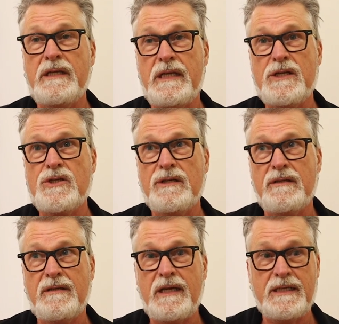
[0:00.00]

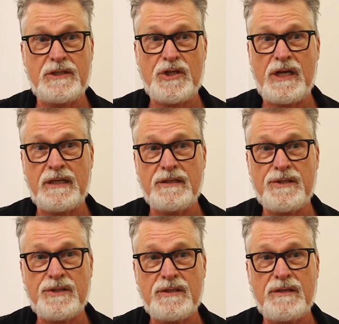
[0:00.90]
connection and
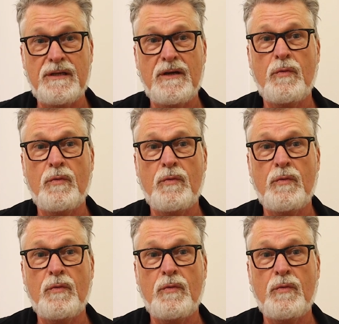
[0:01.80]
exchange